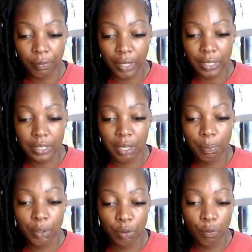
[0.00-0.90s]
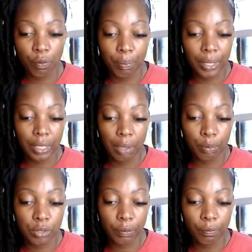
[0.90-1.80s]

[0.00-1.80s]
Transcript: that is keeping you from being able to